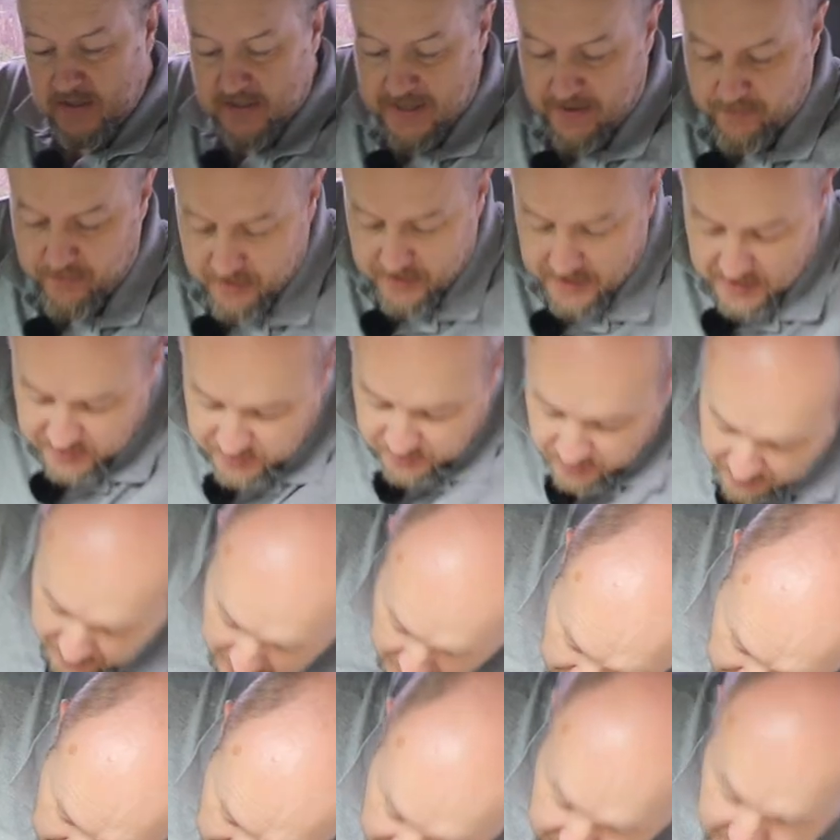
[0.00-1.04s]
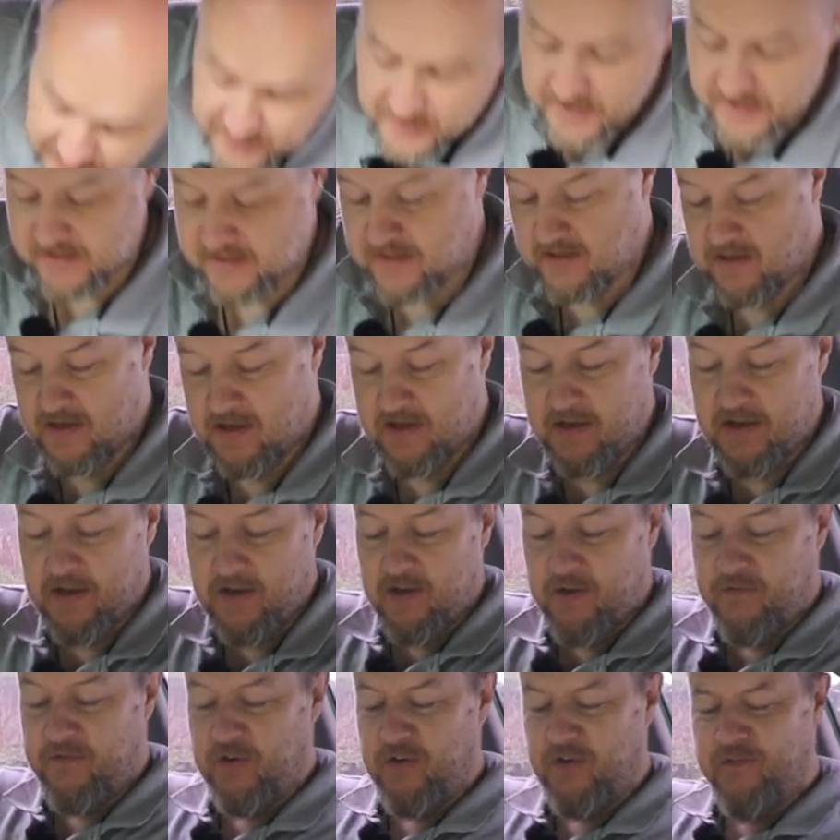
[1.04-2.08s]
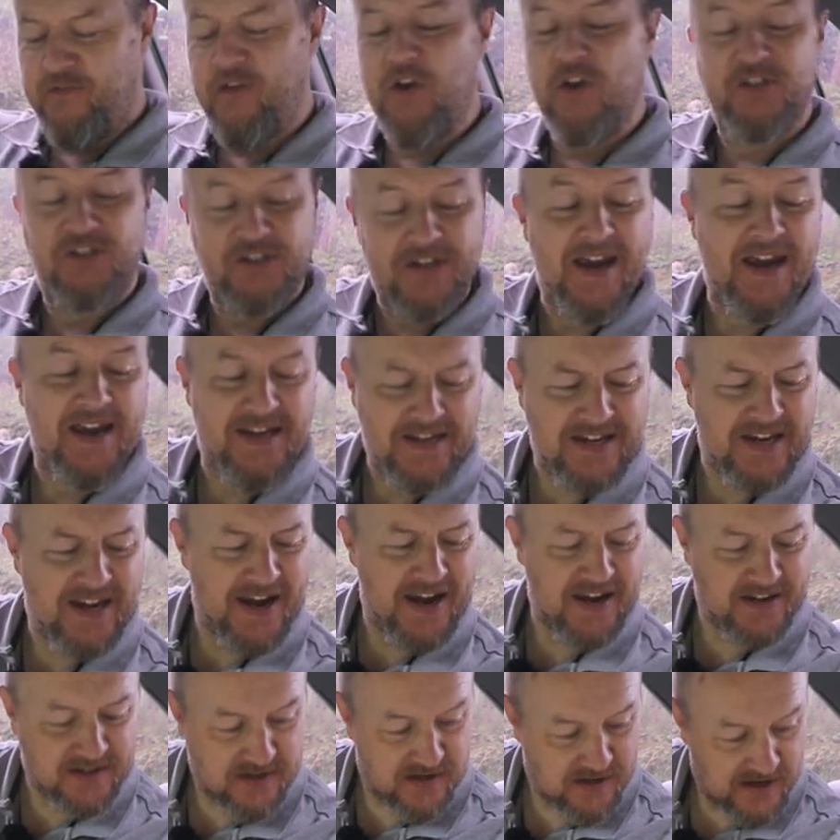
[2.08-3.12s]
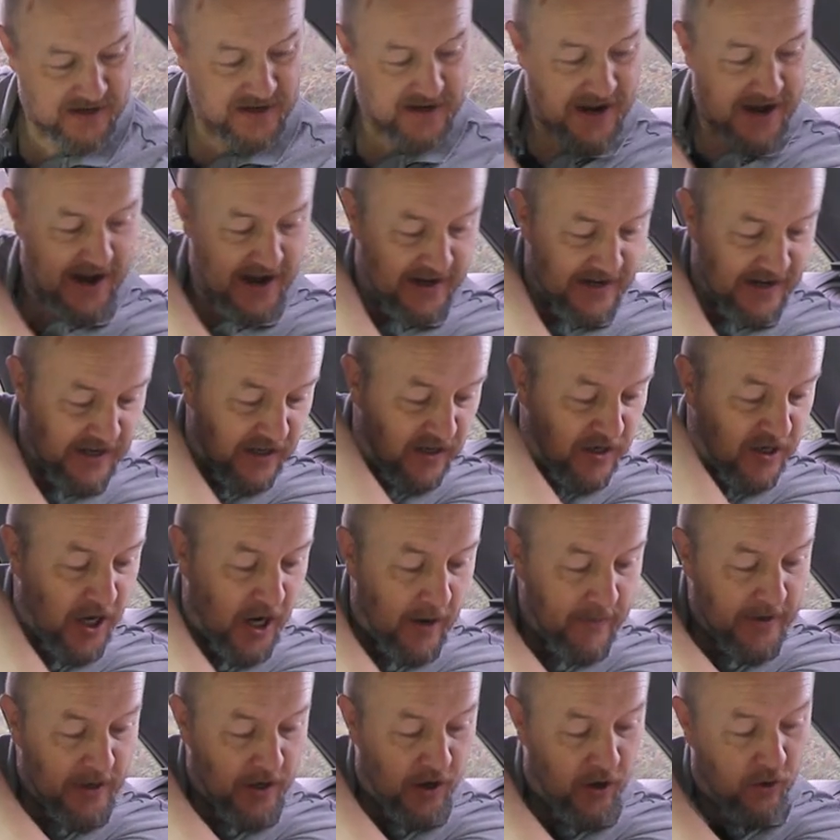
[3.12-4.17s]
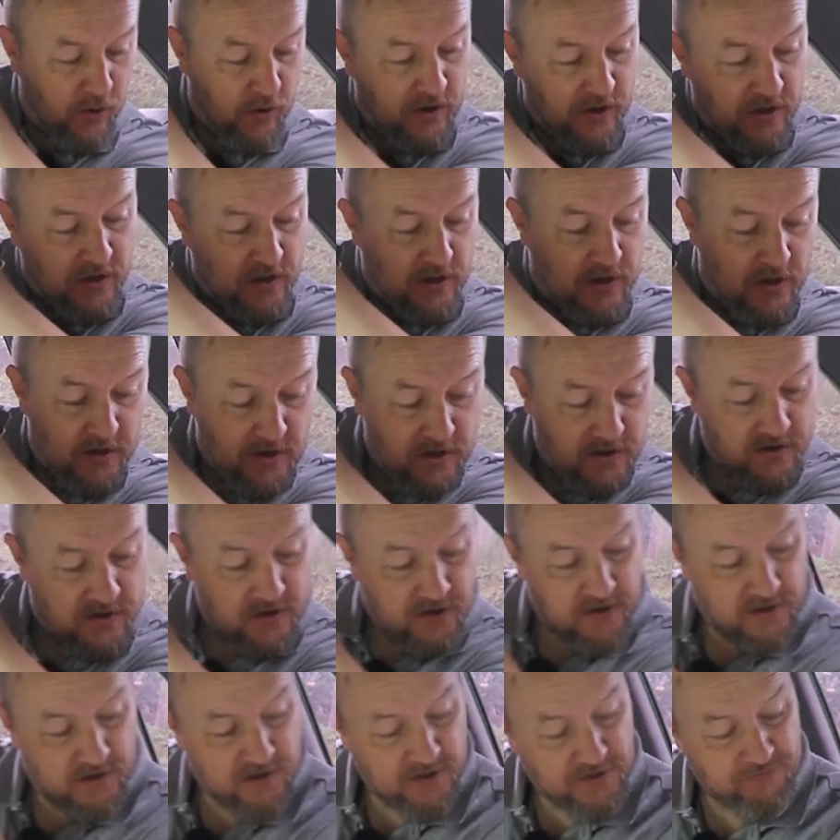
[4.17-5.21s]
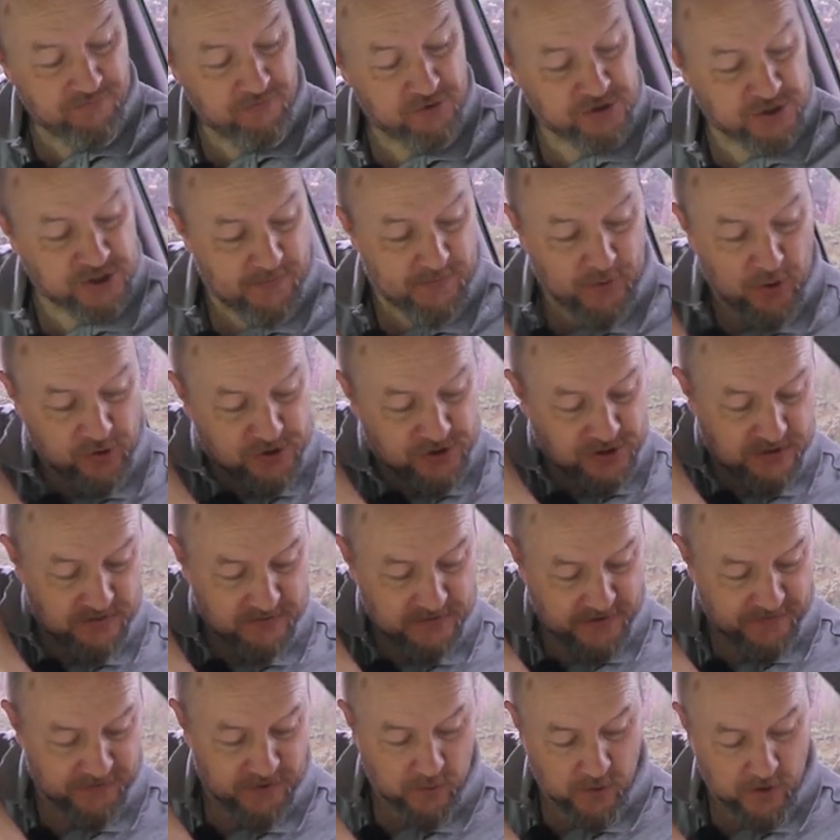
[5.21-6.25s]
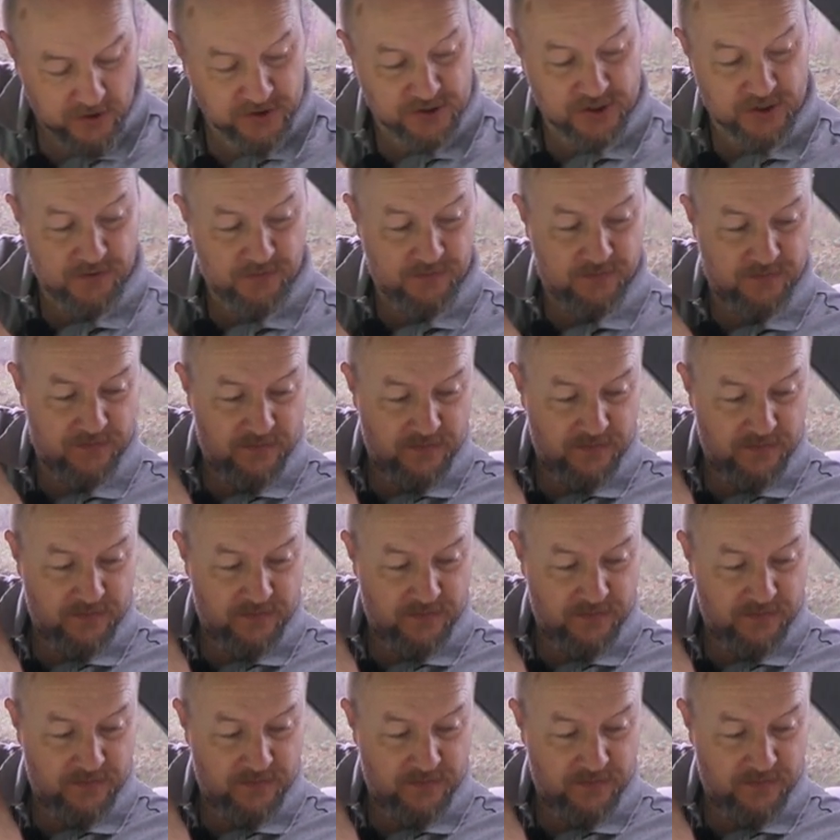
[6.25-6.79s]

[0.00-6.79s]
That one on that side? Yes, for your first aid kit. And a little cubby hole through to the boot if you want to.